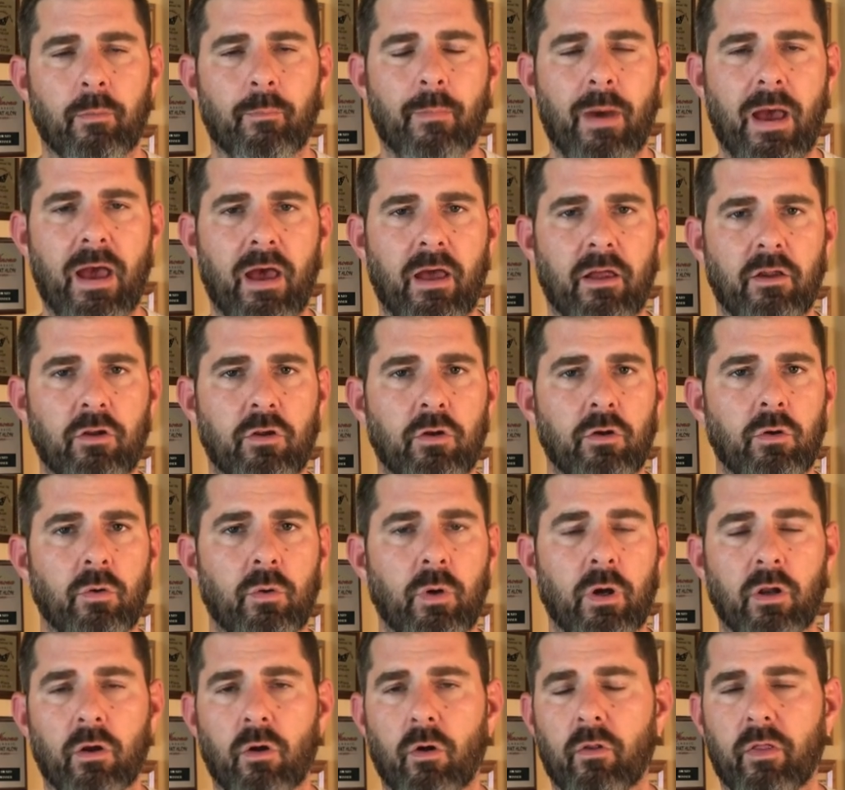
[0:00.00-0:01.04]
Matt,
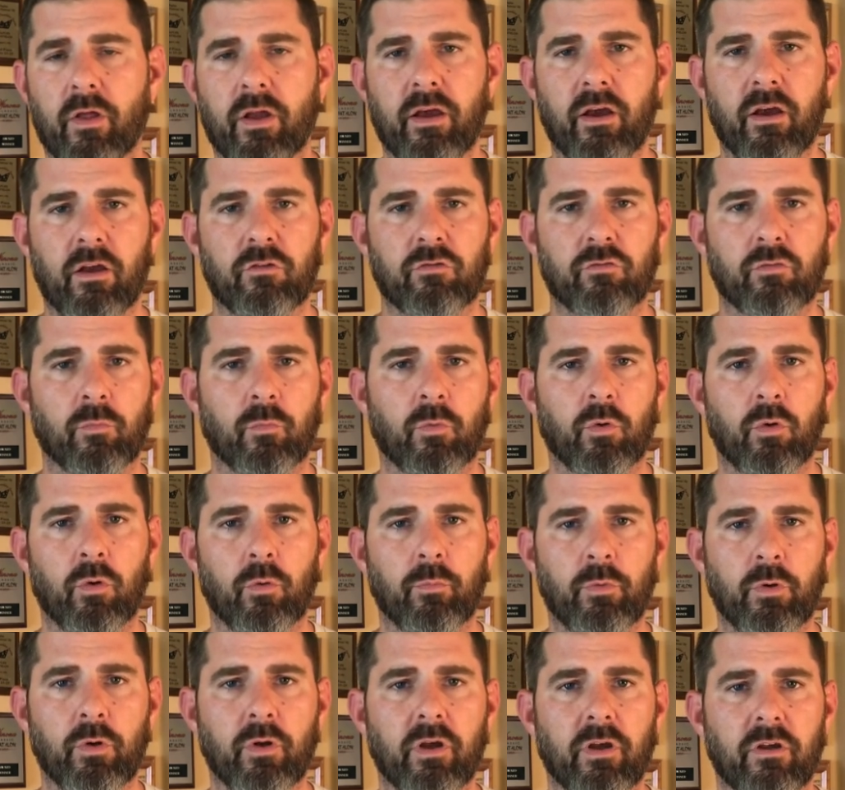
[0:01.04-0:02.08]
you and all the guys from
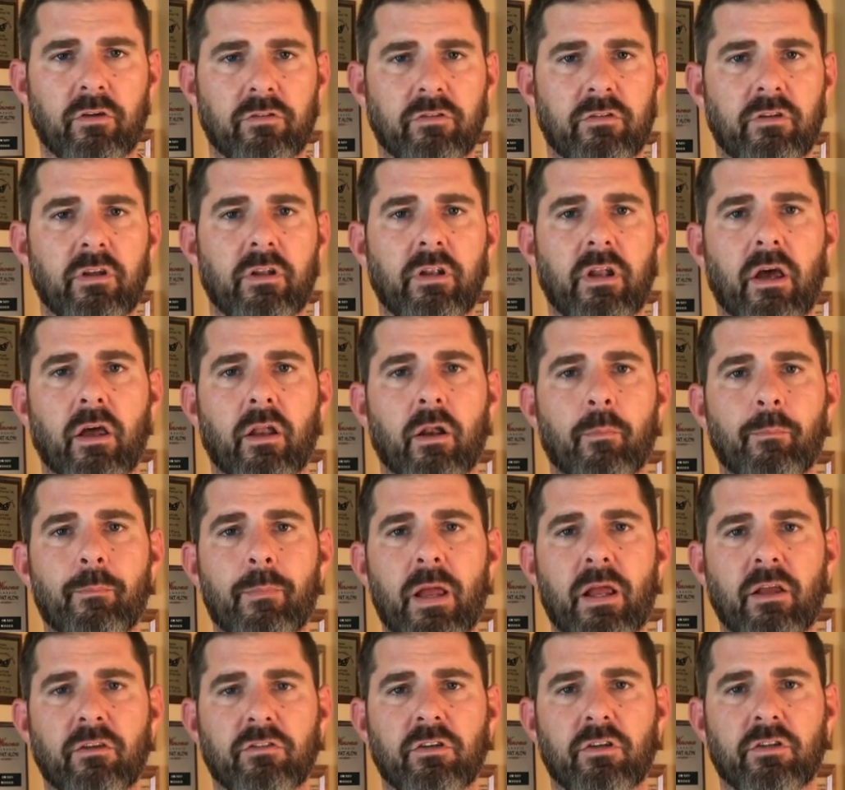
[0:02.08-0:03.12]
group, you guys did an
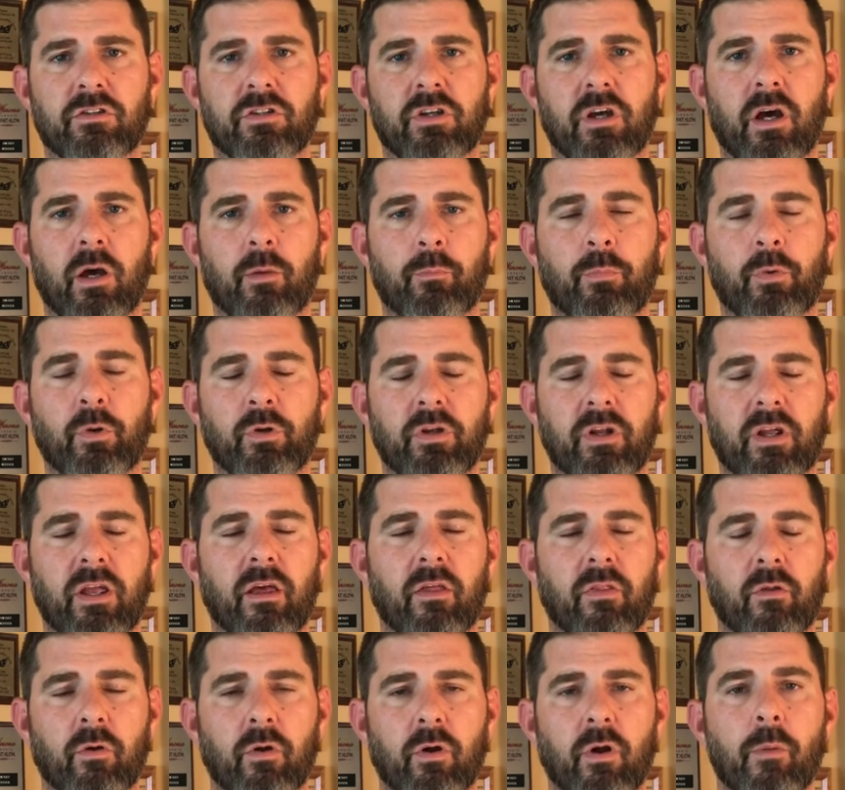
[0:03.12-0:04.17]
amazing job, put
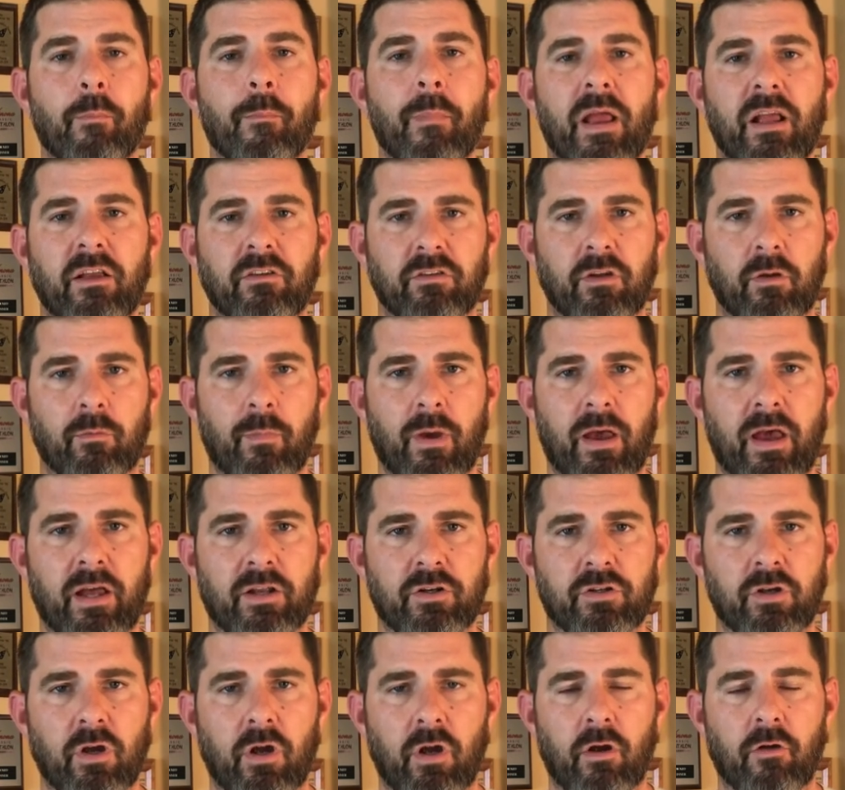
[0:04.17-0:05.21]
together an amazing
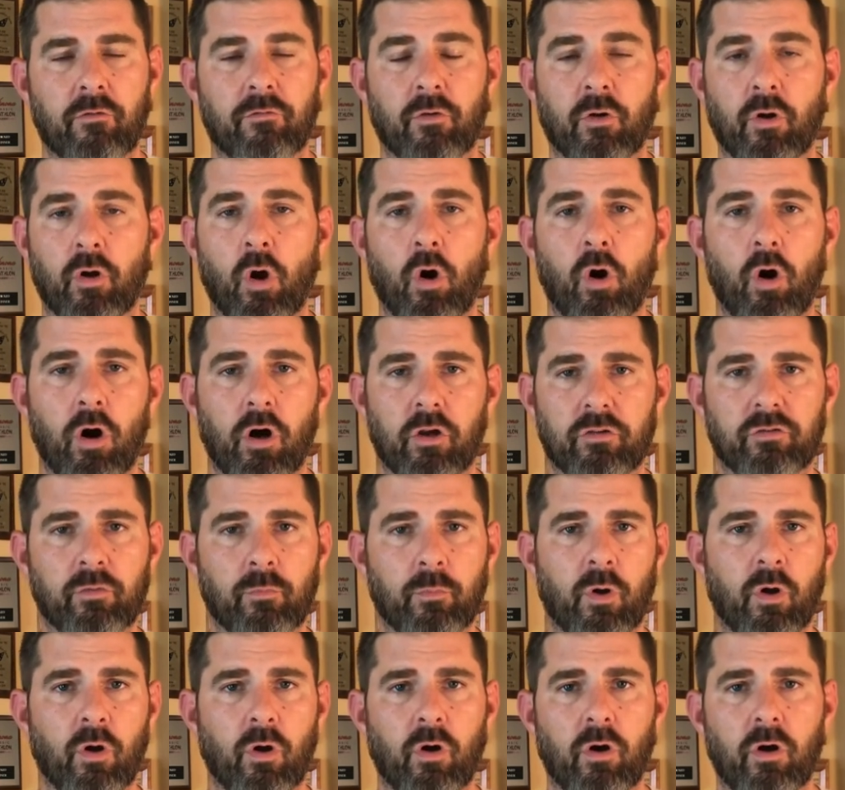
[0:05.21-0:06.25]
match for an
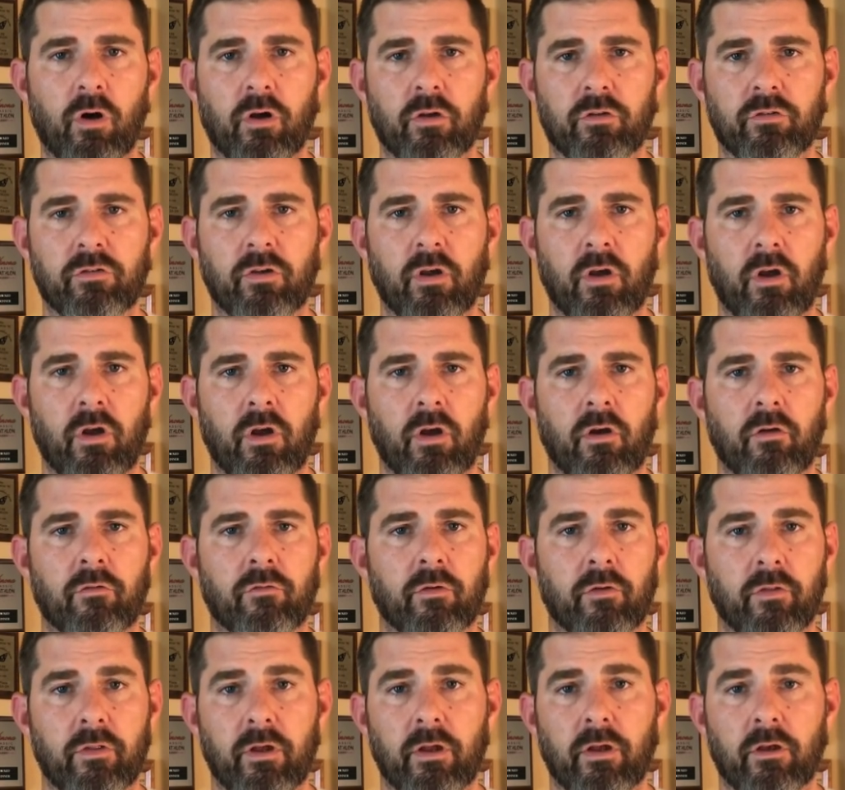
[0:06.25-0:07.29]
awesome cause
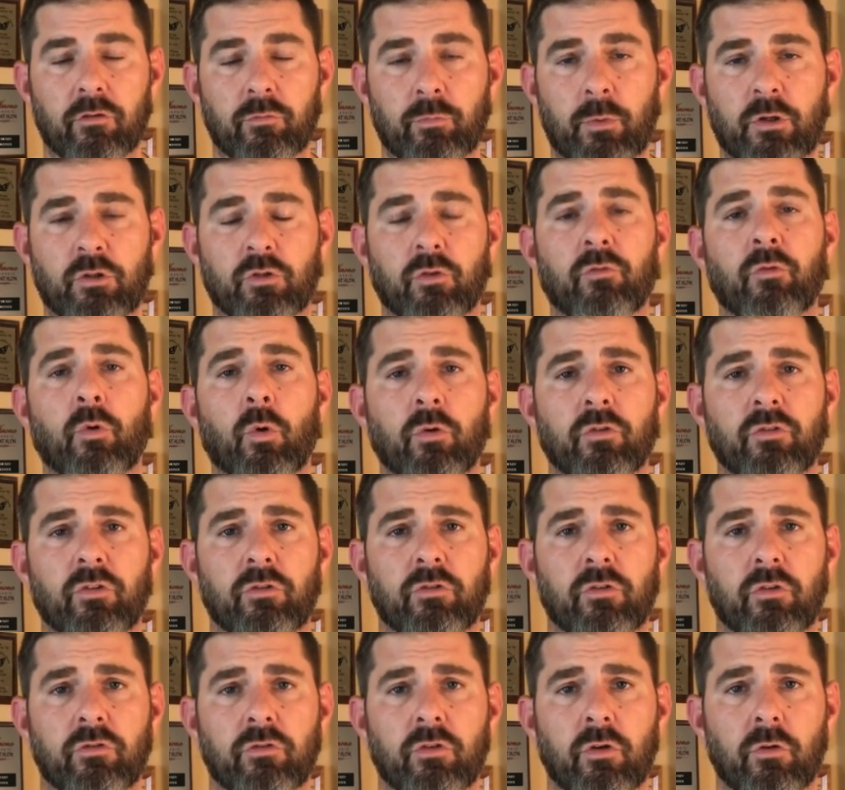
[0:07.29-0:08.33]
for the uh, Special
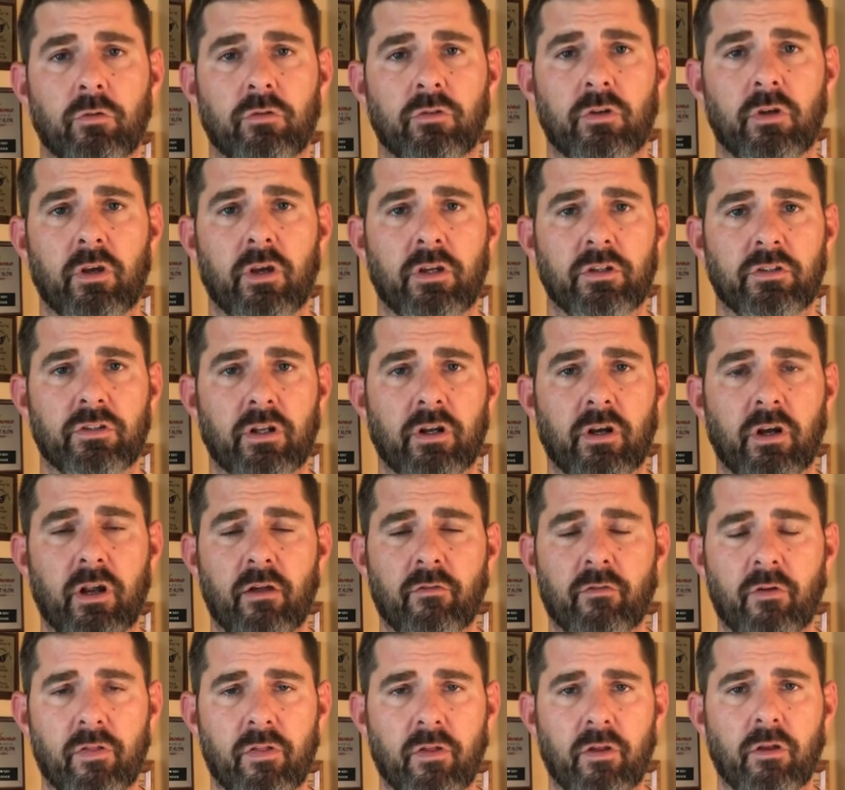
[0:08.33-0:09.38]
Forces Association and
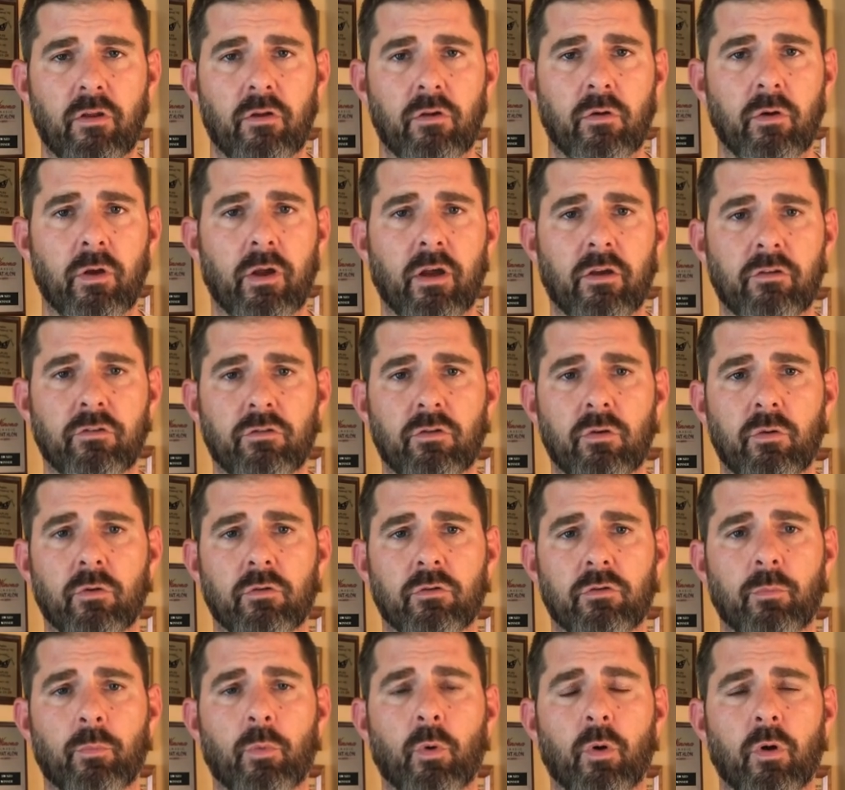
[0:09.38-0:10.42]
everything that you guys do in
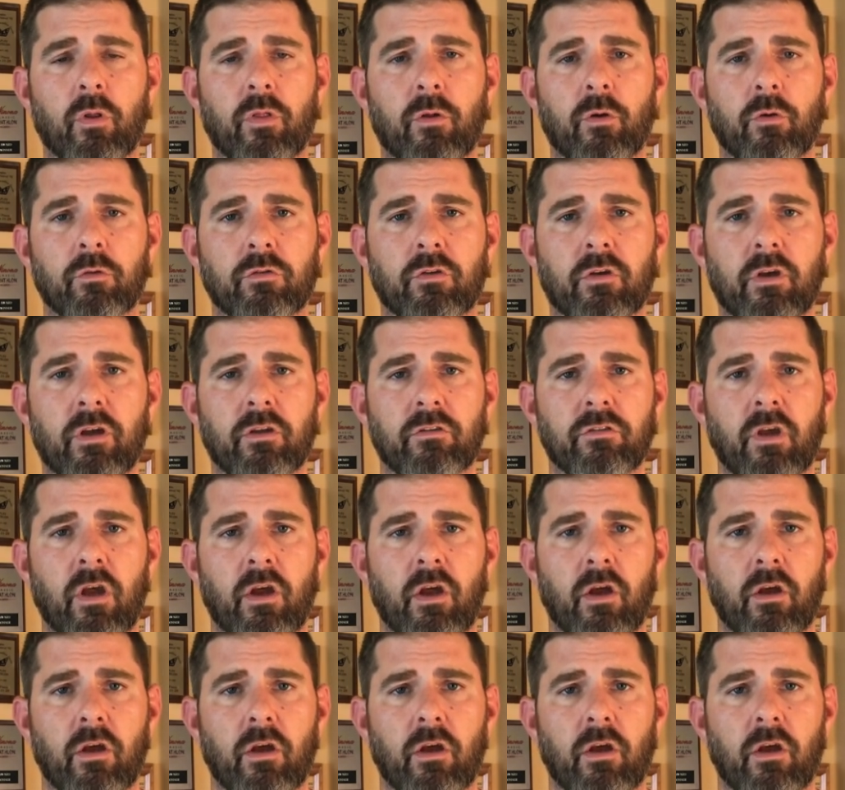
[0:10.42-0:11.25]
support of those guys.